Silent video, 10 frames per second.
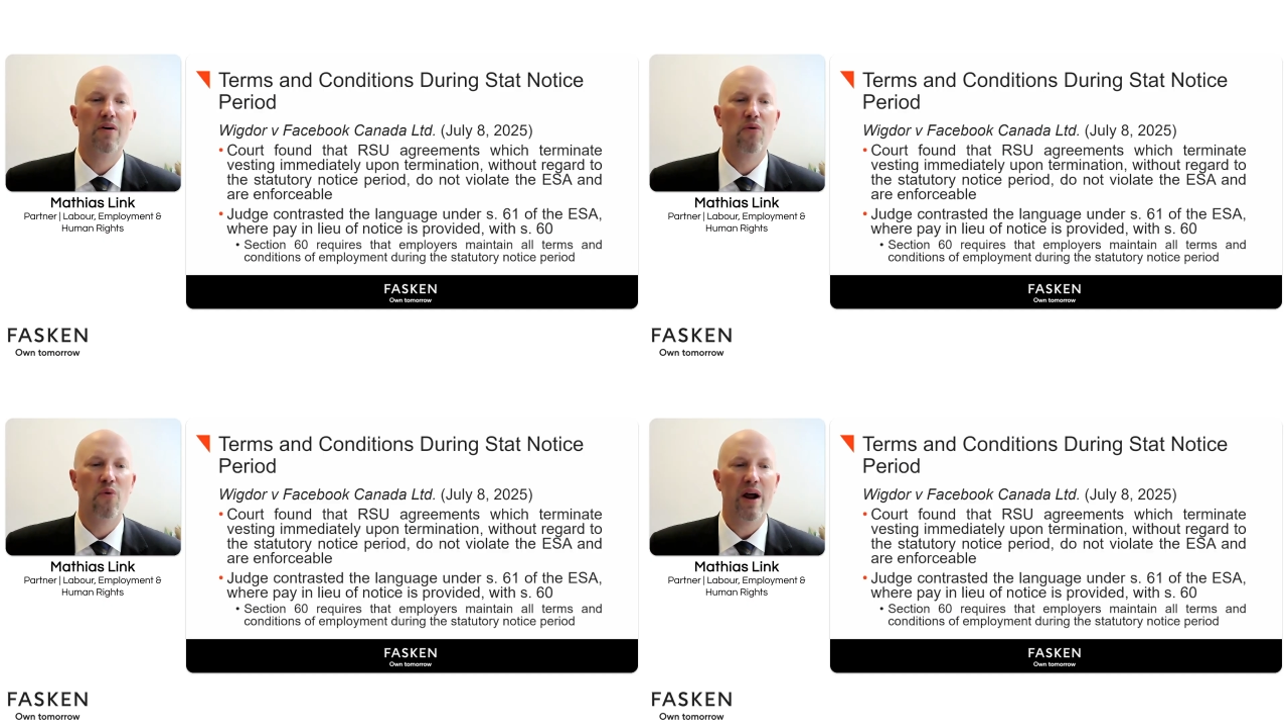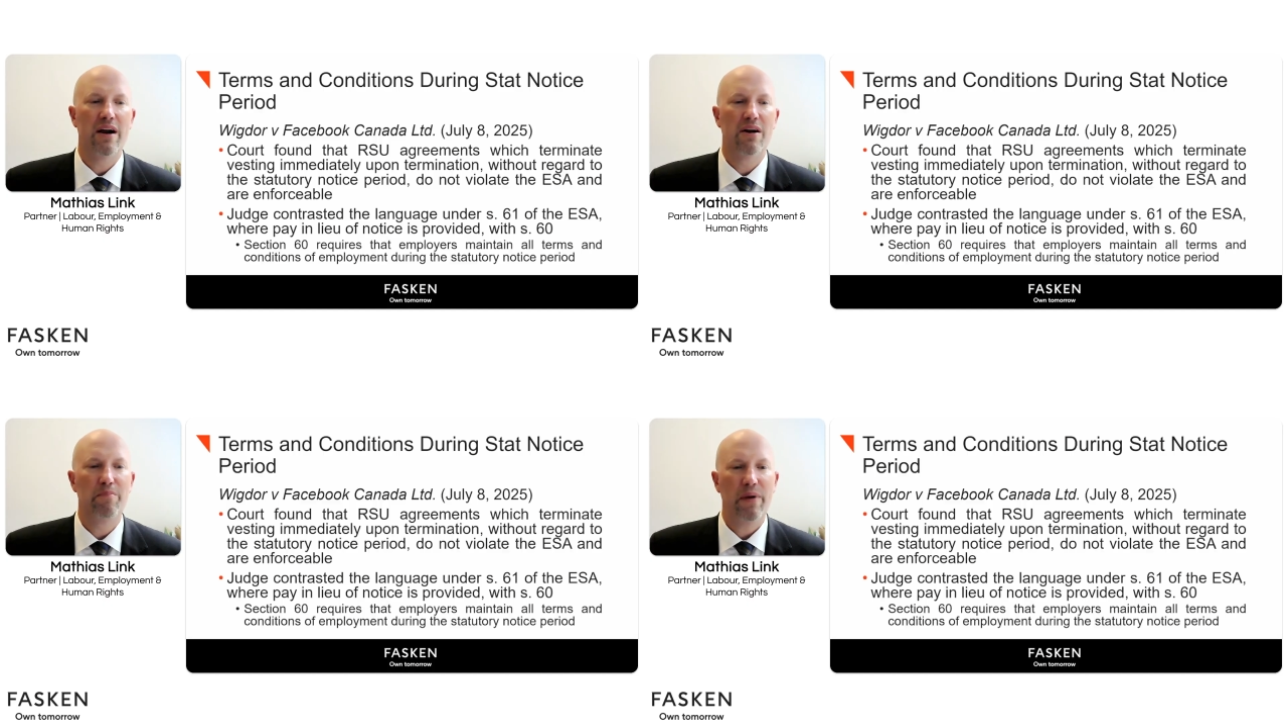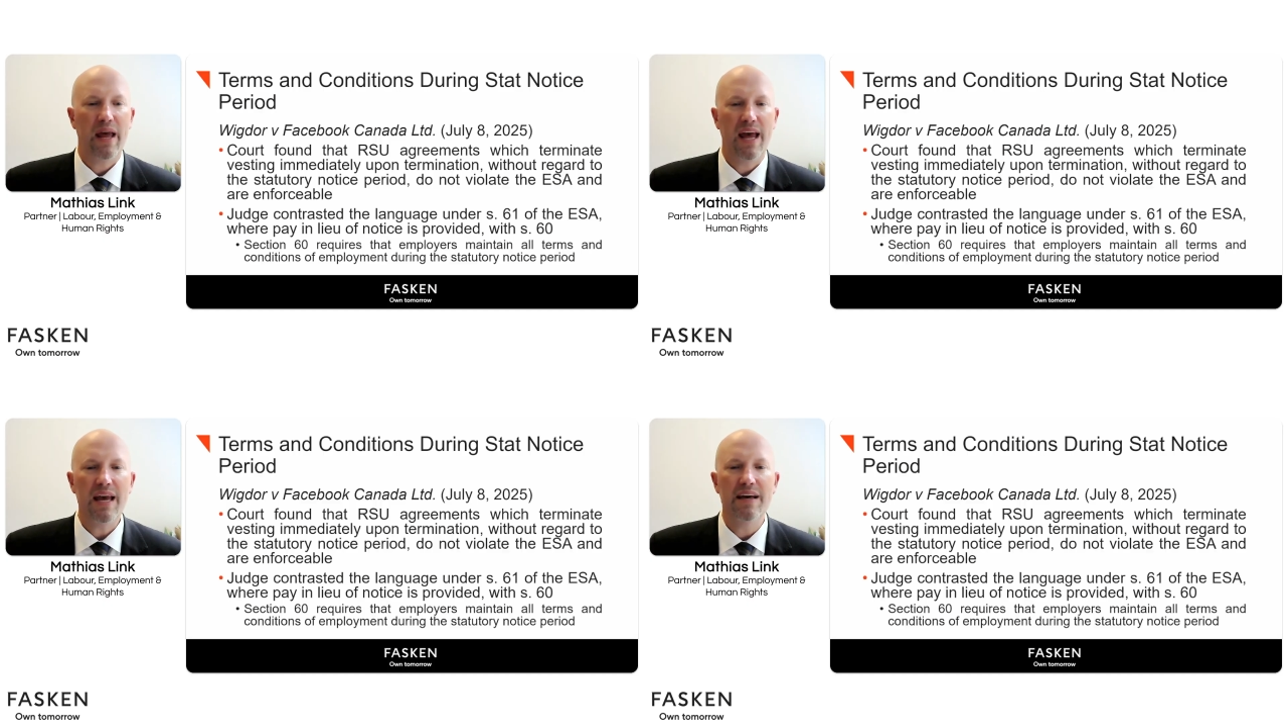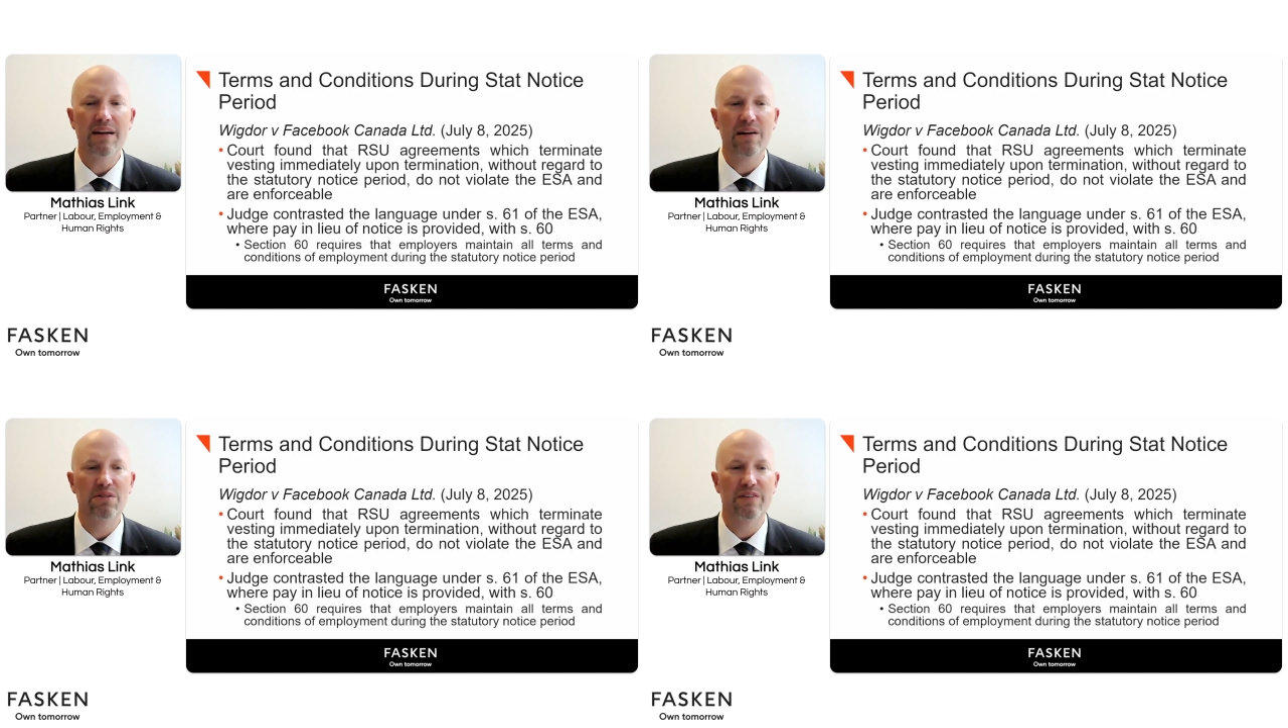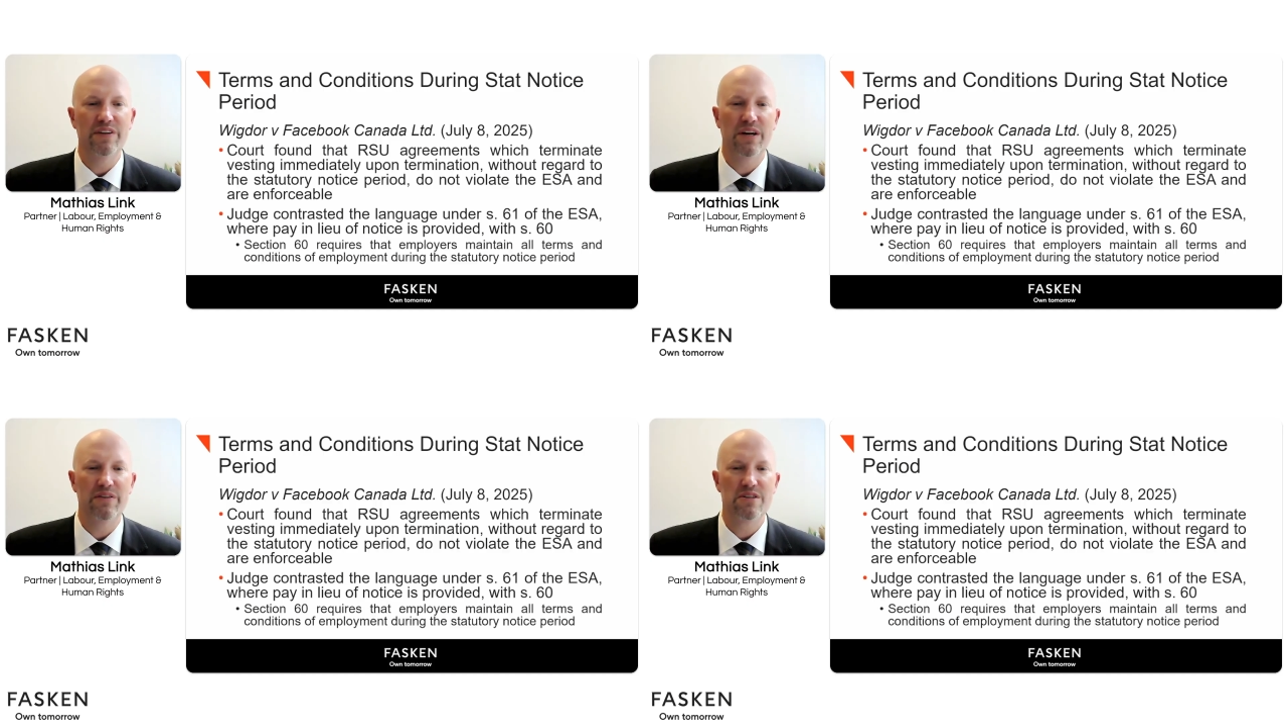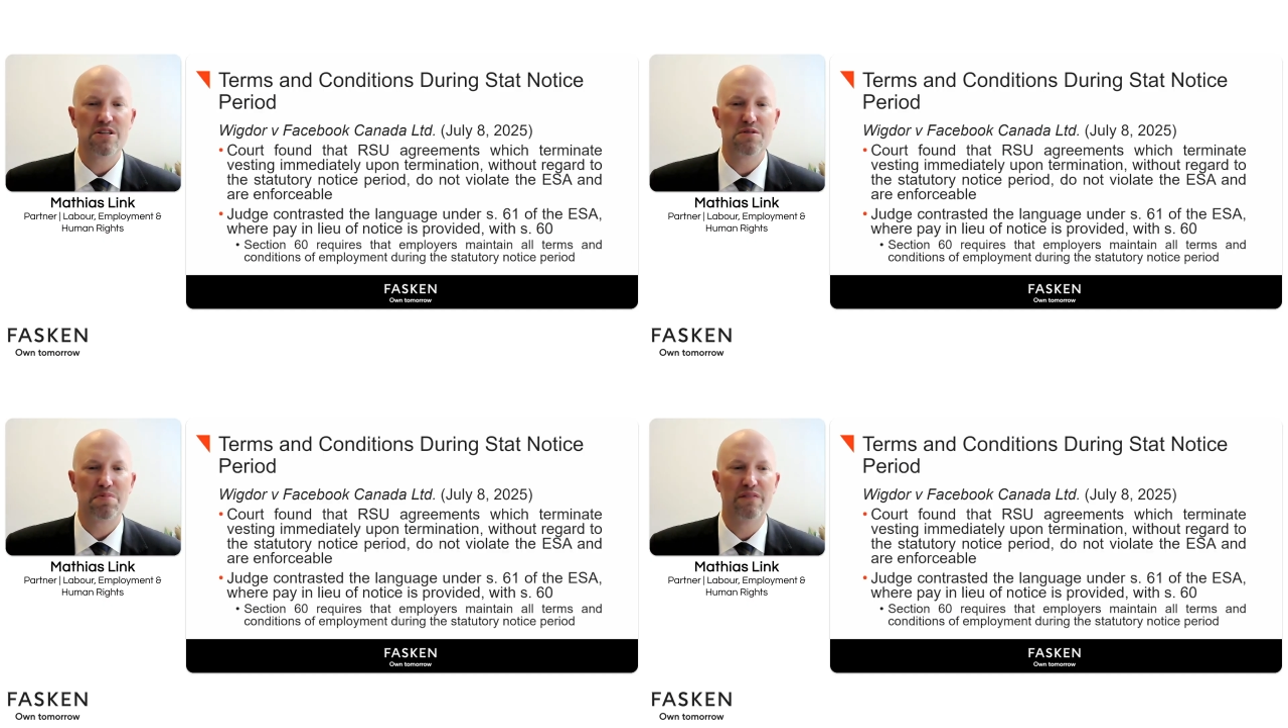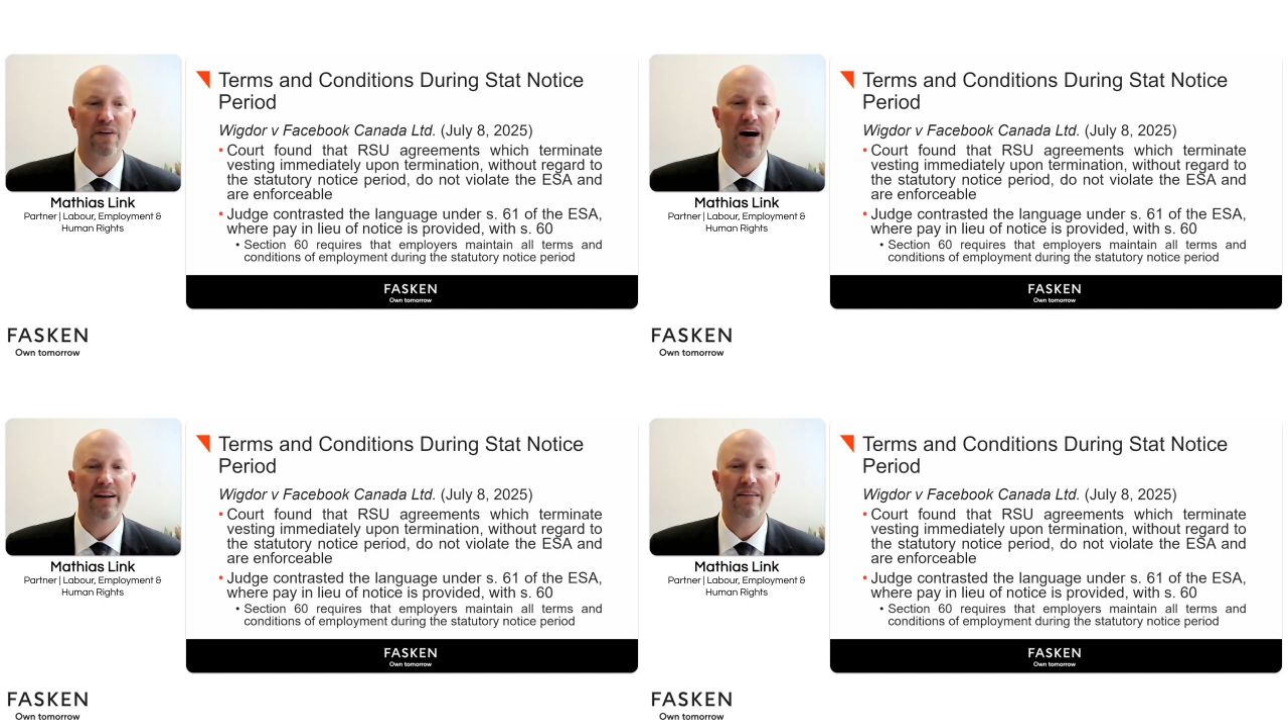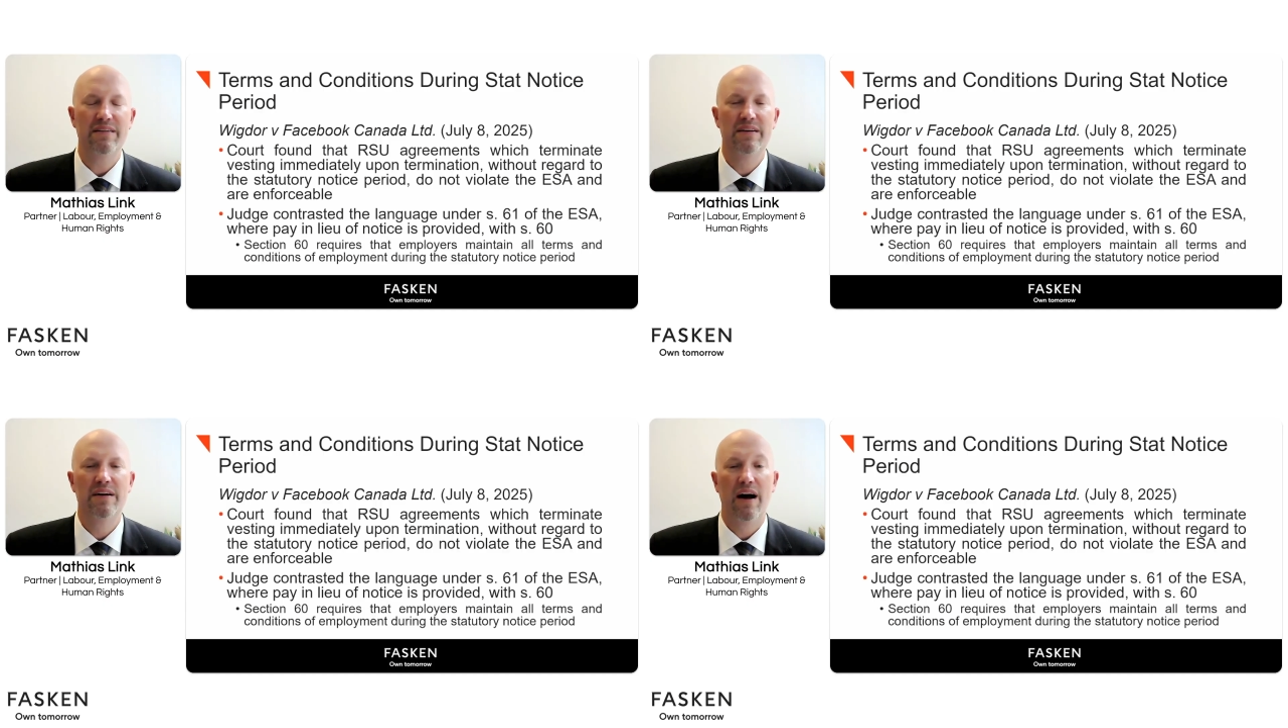where pay in lieu of notice is provided,